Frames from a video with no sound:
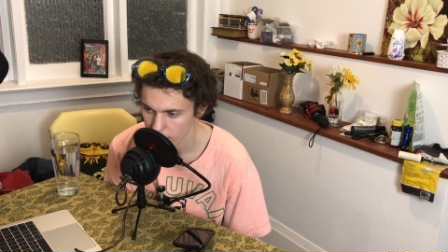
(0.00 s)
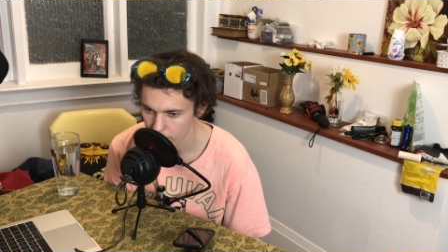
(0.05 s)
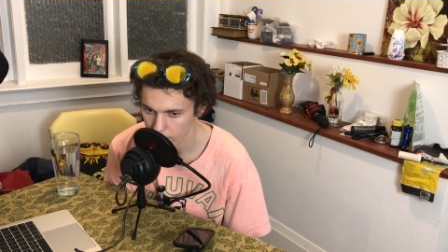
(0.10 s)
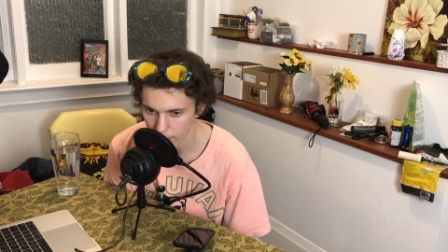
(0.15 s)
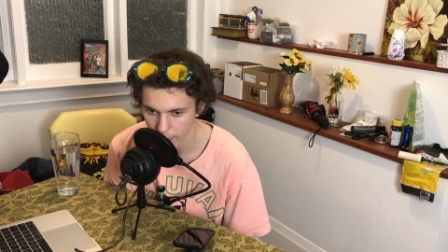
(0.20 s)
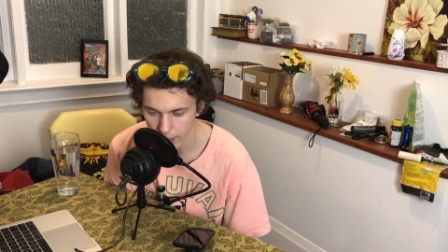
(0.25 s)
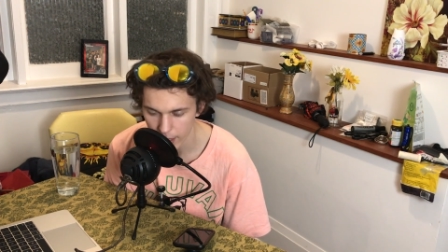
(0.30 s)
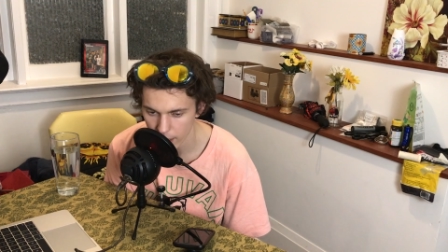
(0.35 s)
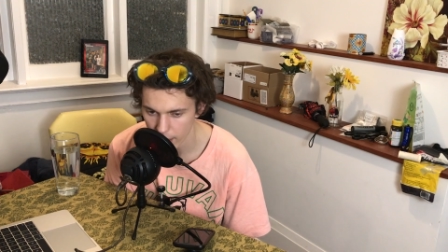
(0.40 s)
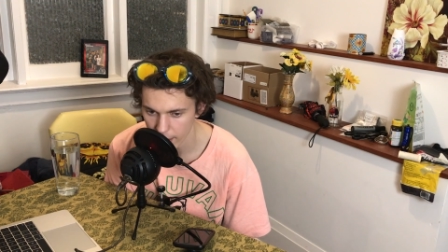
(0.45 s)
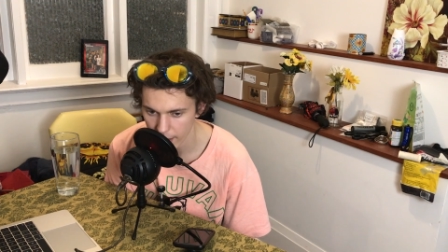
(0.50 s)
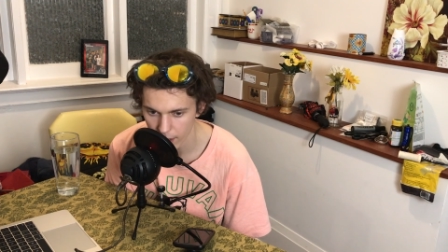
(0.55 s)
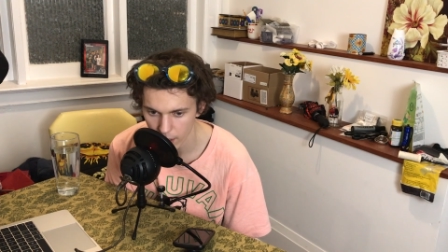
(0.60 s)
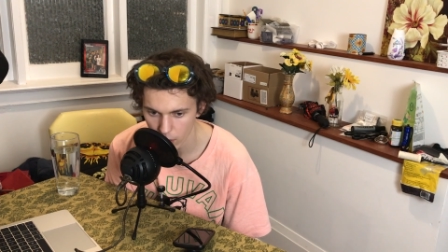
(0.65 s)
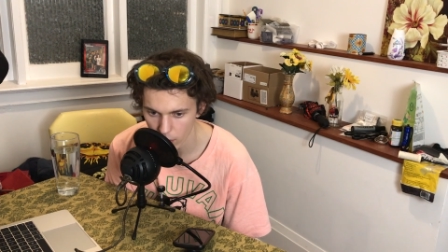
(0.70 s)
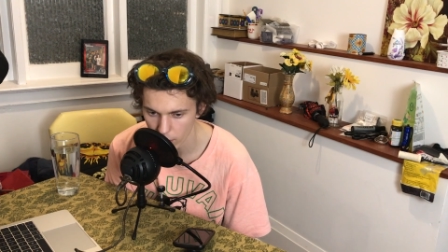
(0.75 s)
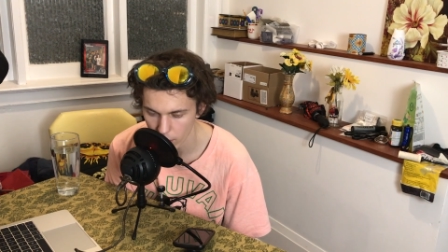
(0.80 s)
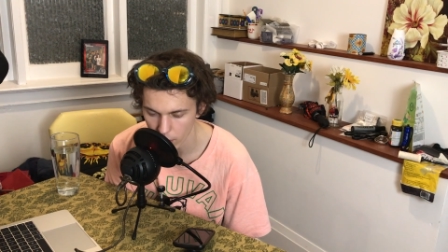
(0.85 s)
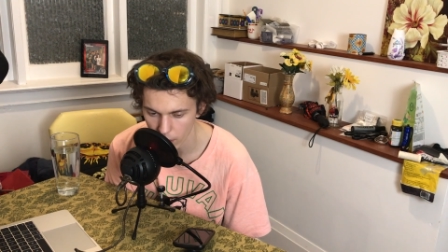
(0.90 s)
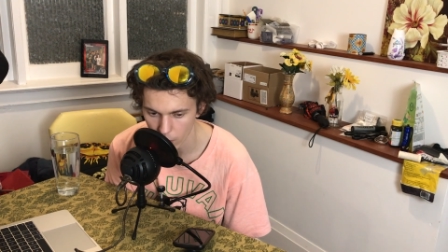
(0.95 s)
But my
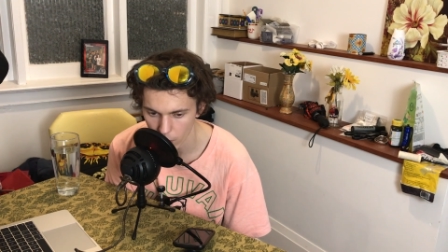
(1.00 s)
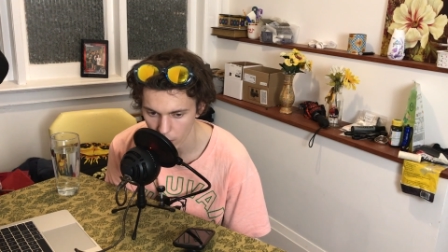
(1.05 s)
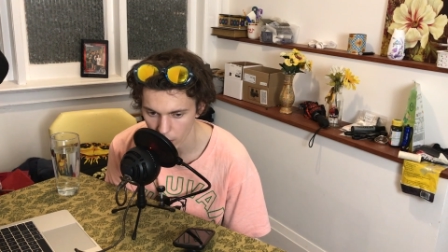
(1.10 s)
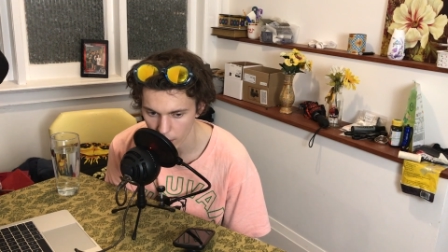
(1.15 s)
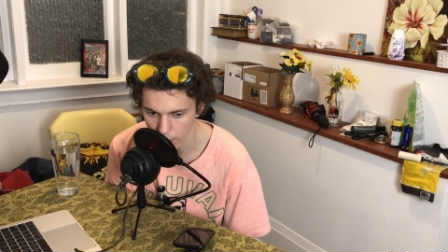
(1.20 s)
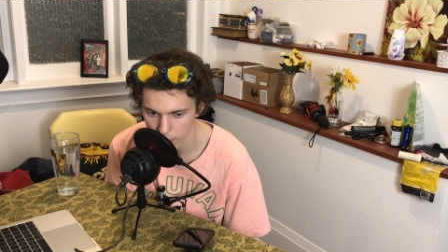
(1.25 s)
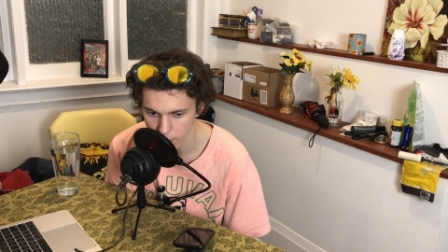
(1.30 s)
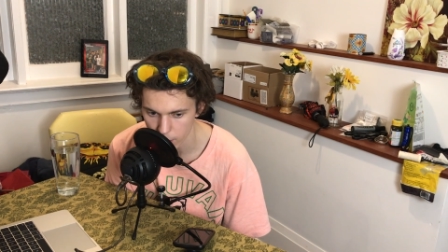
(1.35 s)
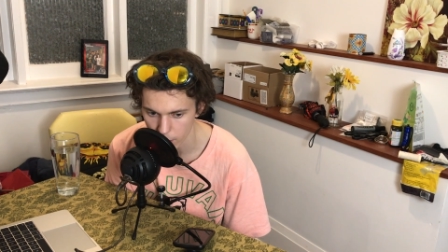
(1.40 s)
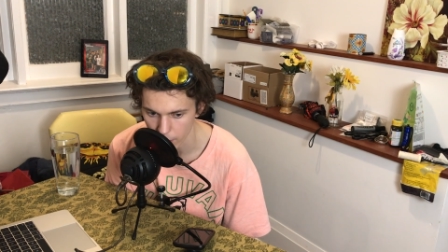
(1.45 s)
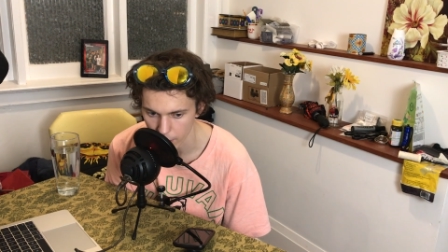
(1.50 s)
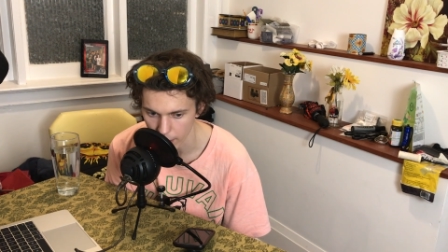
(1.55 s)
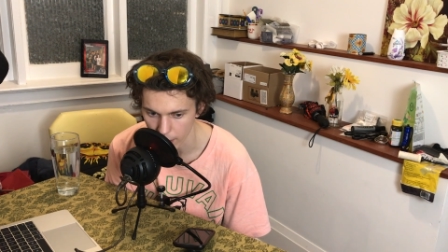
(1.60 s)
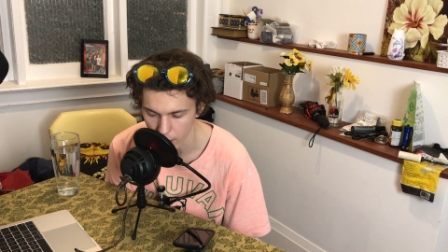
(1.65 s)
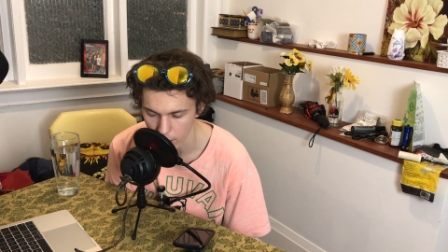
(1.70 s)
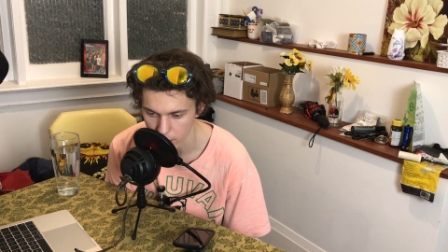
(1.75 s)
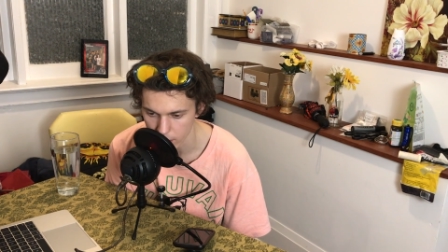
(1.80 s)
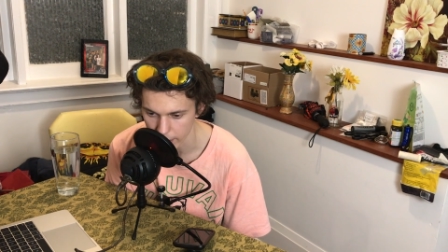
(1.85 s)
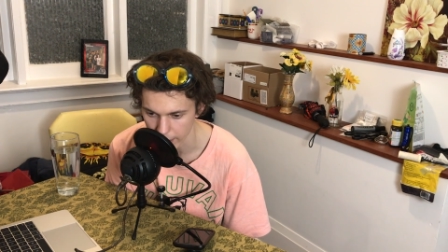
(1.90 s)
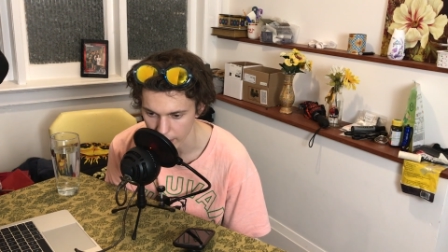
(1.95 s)
hangover when I woke up this morning,
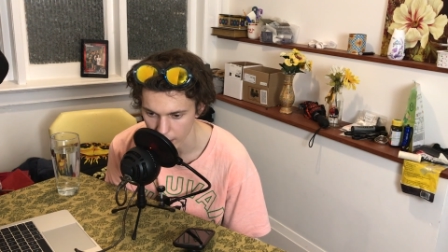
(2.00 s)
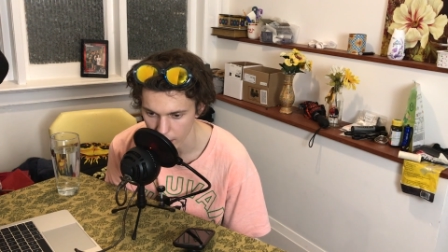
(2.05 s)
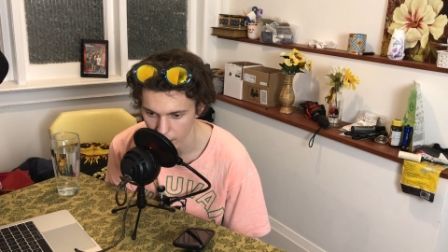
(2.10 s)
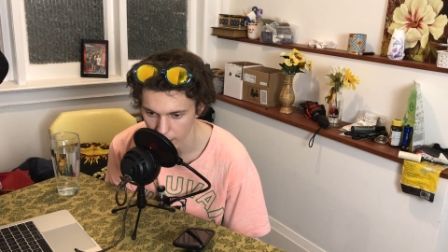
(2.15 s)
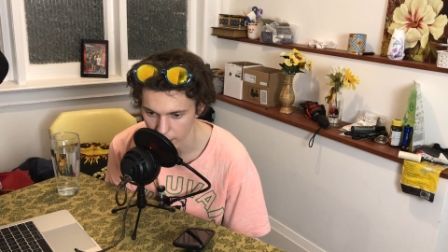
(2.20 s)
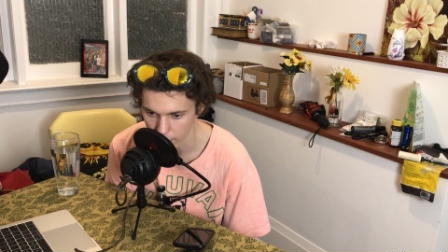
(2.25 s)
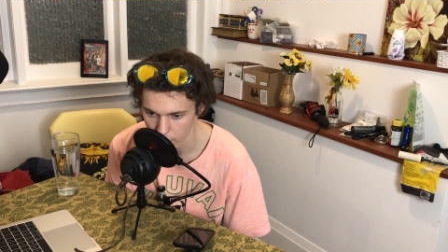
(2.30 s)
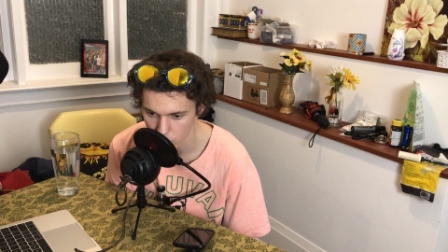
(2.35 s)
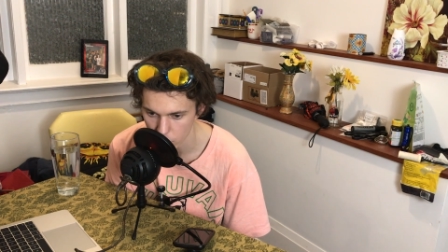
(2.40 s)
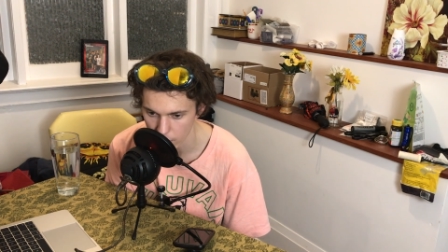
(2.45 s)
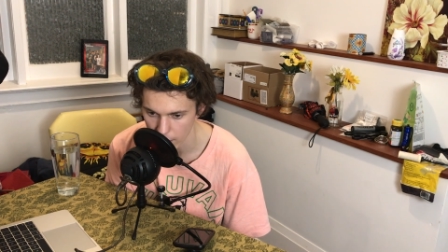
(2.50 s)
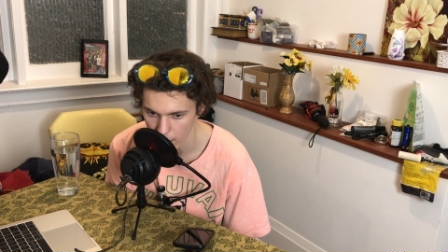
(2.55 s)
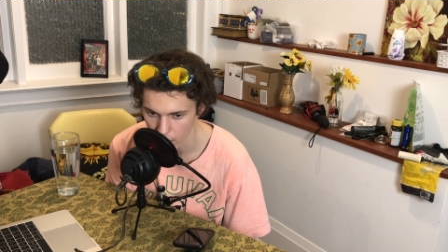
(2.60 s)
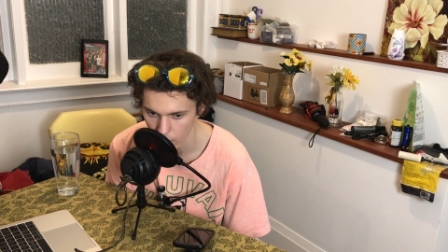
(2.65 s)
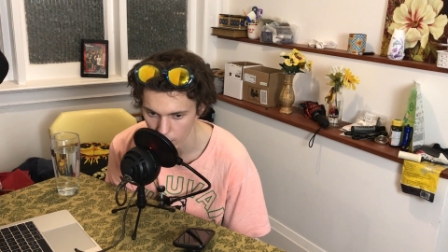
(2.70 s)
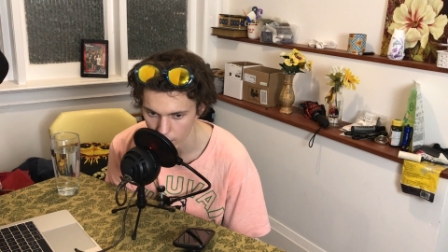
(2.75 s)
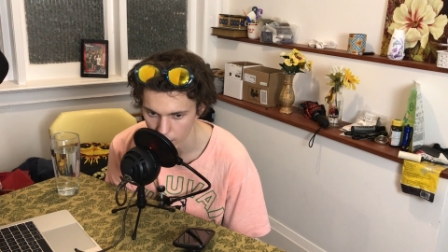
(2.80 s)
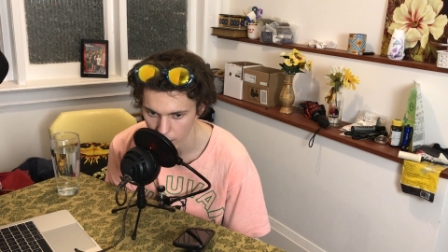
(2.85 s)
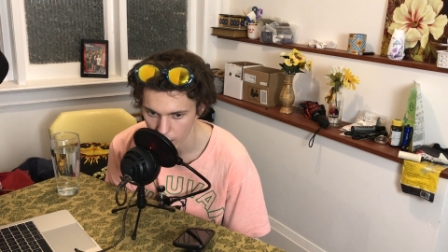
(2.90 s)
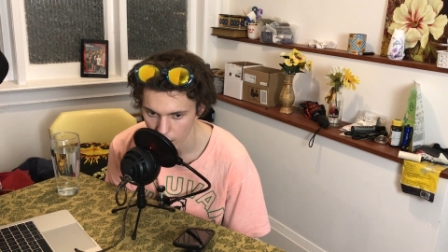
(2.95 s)
I was, like, in the
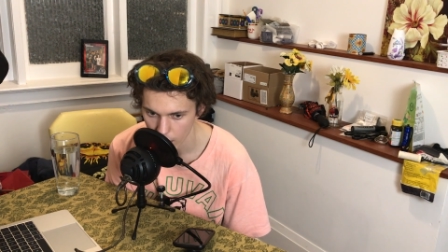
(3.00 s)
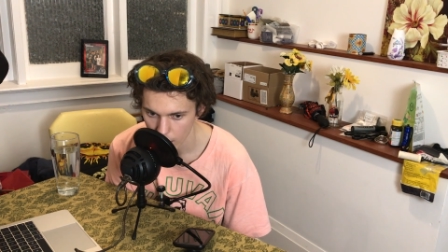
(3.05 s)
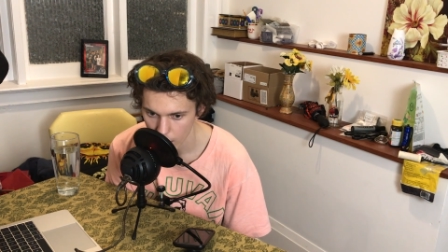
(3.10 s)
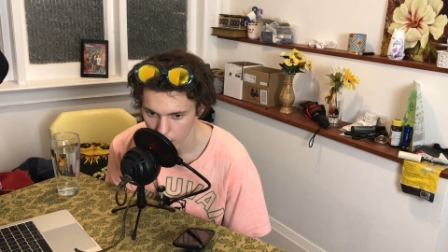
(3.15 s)
shower,